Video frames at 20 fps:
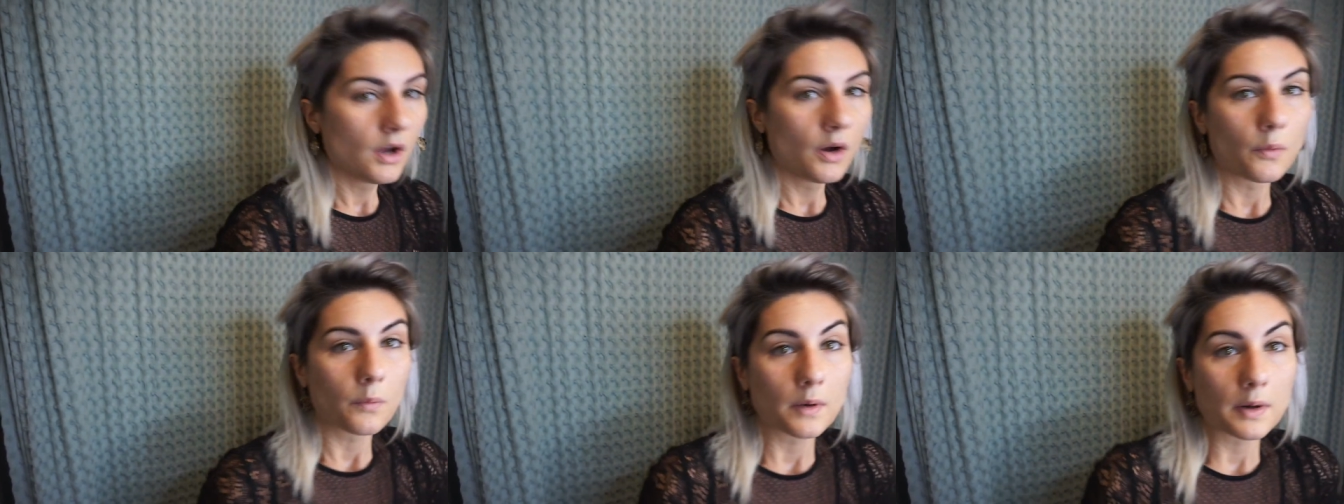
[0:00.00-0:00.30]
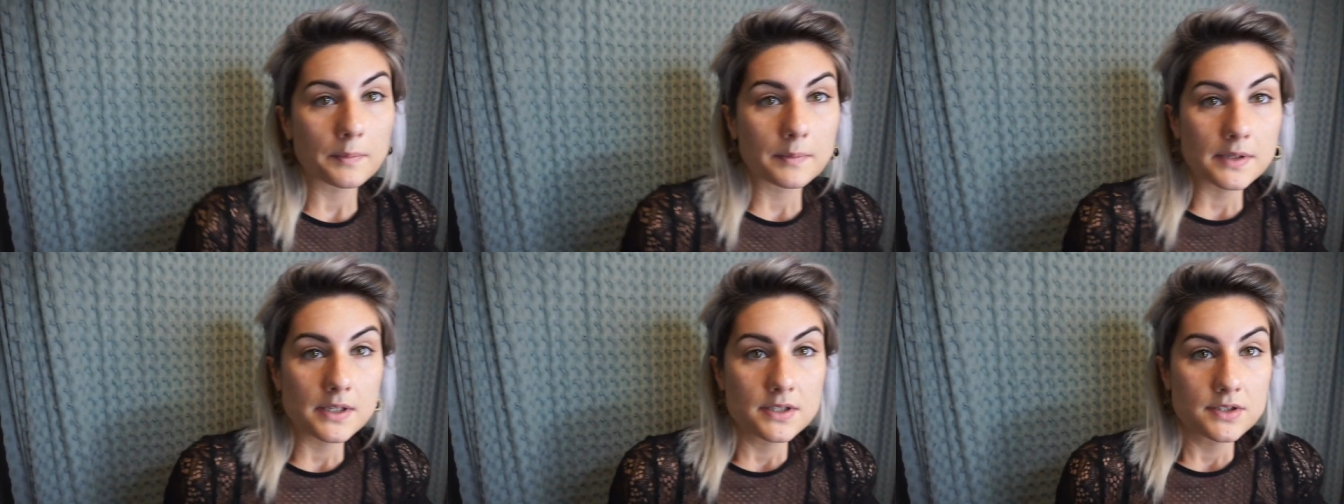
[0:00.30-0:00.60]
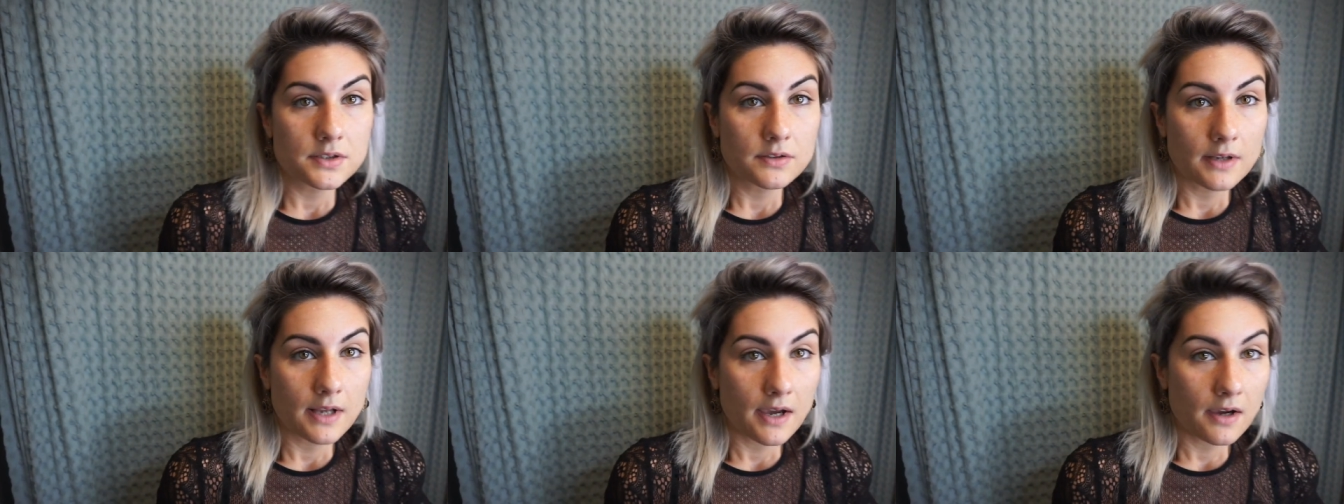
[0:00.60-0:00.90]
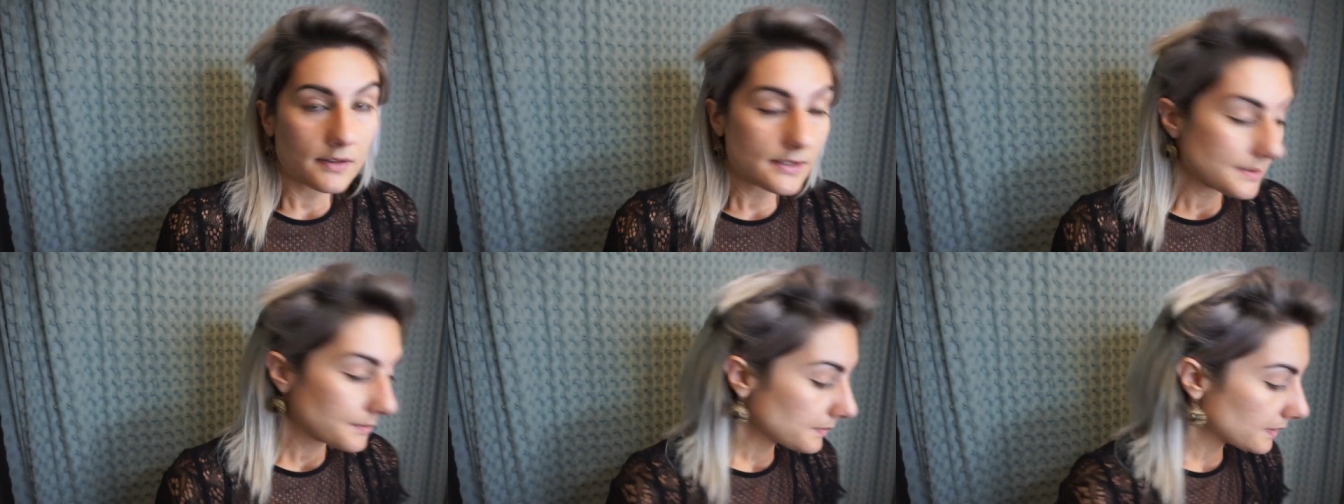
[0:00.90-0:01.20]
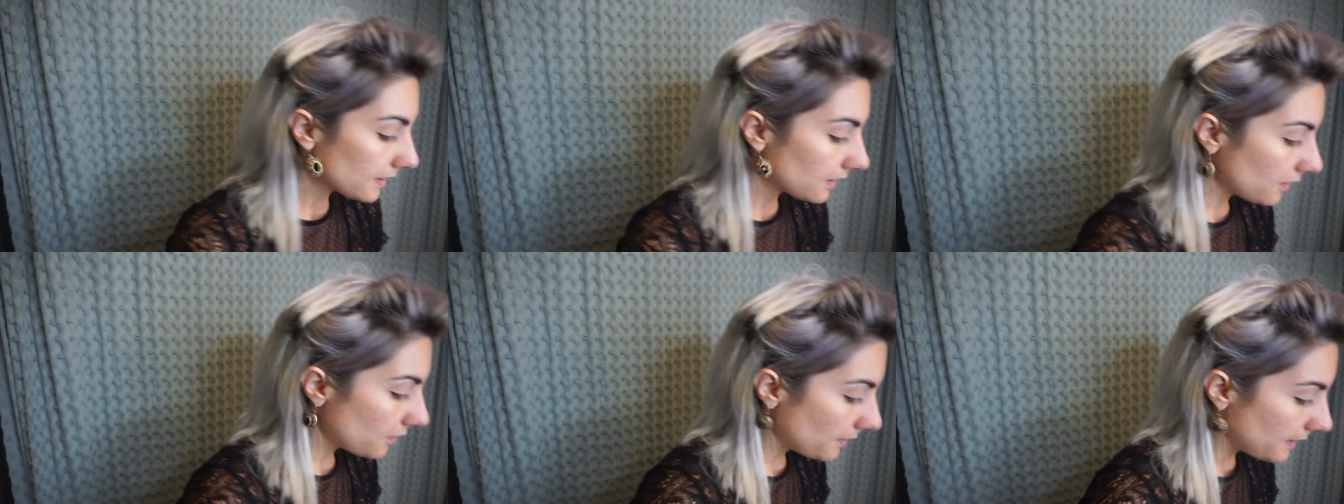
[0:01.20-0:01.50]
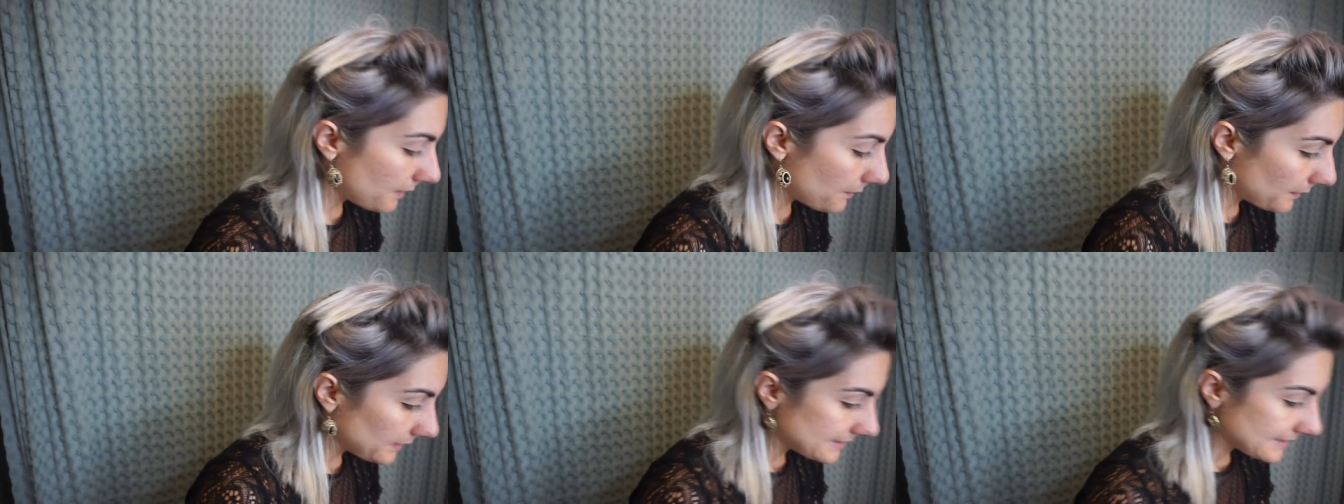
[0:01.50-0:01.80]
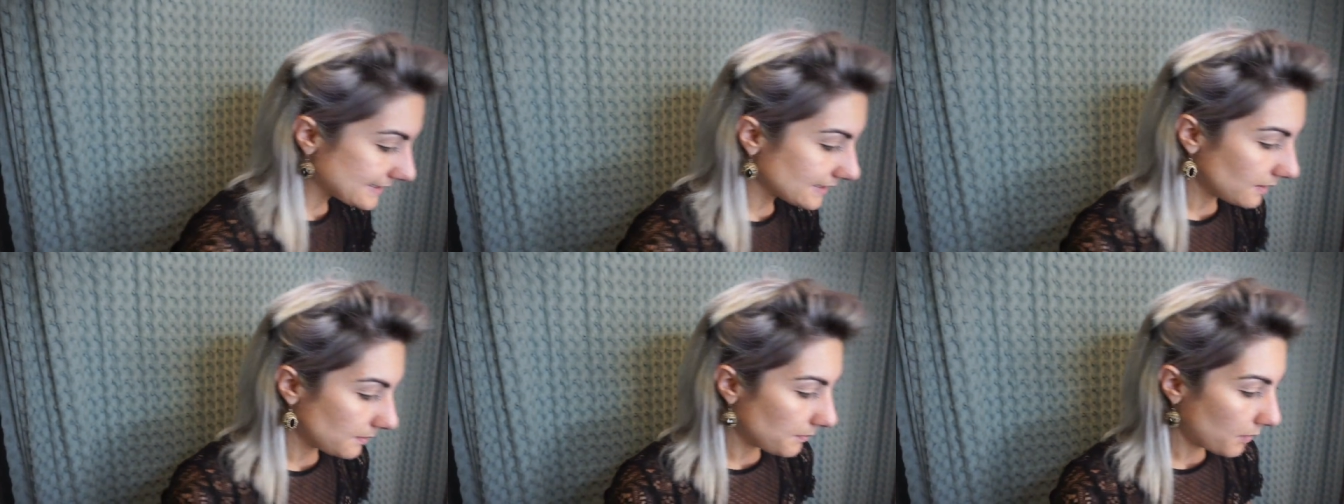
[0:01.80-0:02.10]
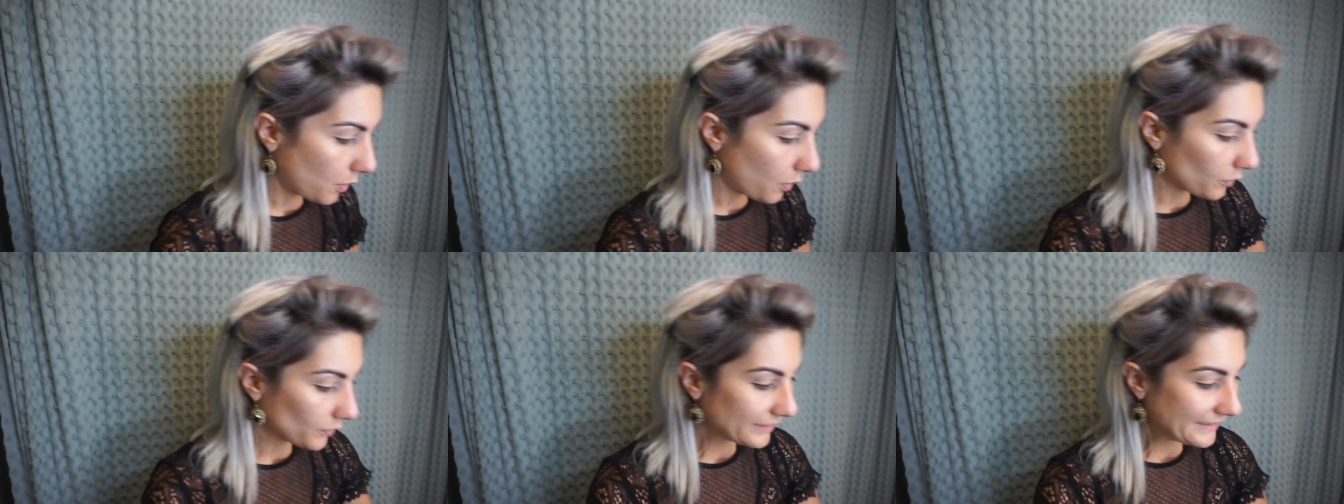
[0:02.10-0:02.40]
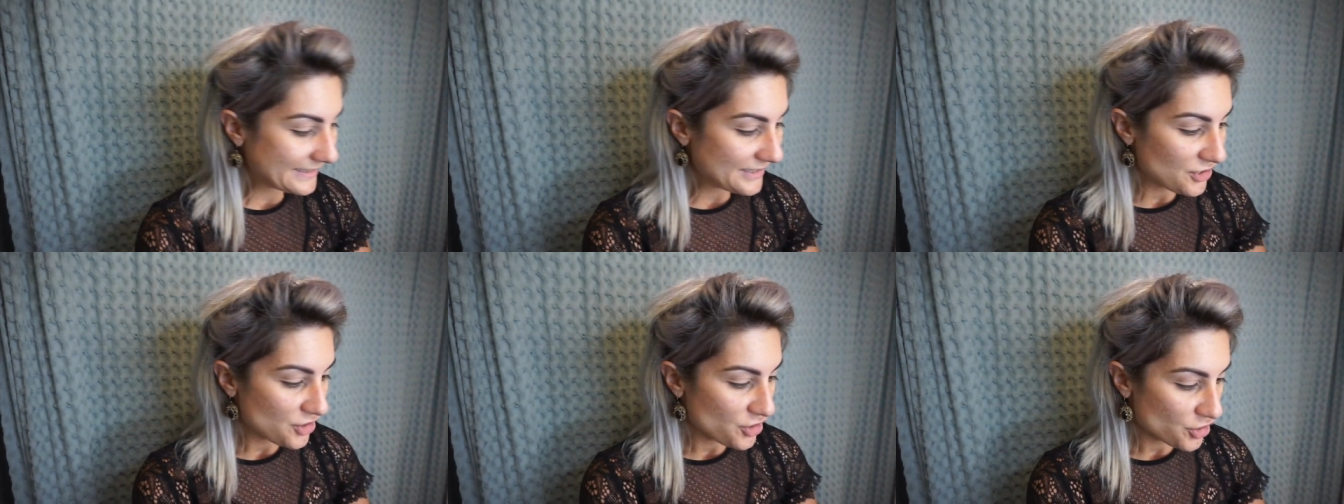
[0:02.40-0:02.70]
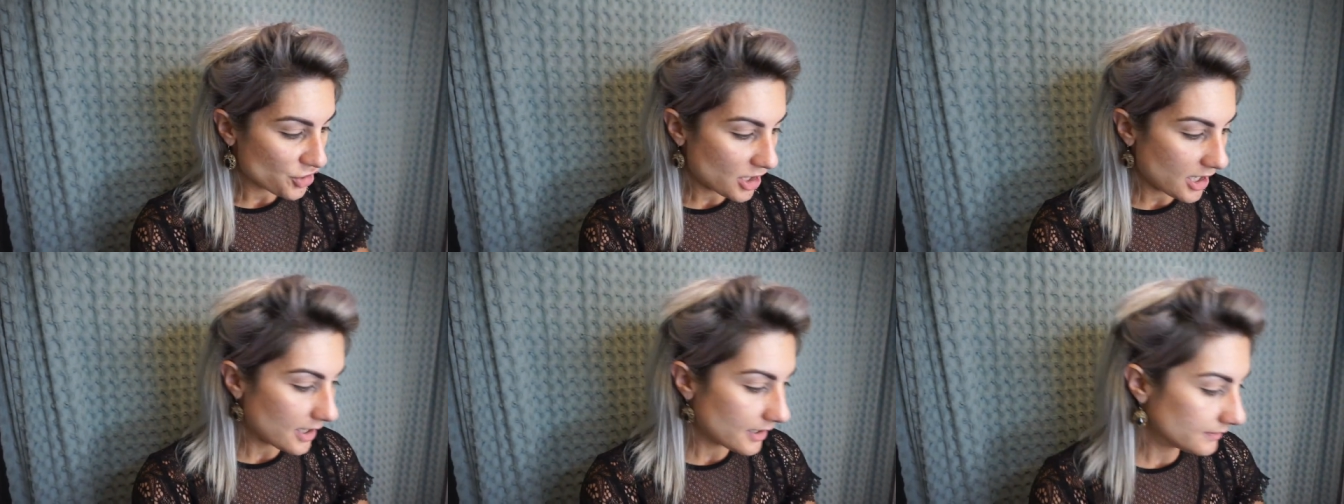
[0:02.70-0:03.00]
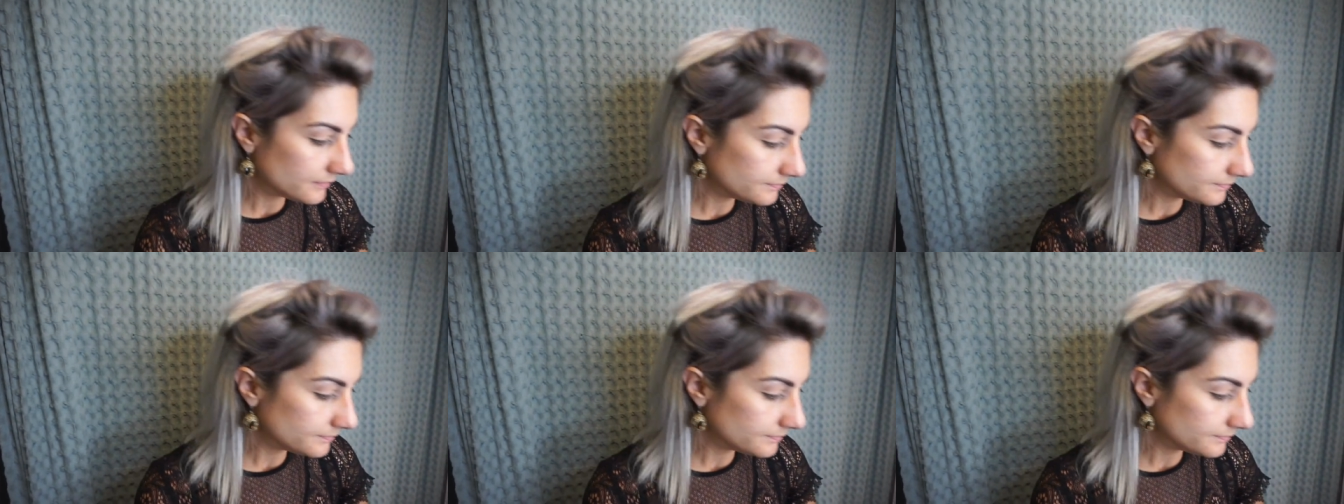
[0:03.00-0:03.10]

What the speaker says: what I'm going to do now is I'm going to go in with some orange.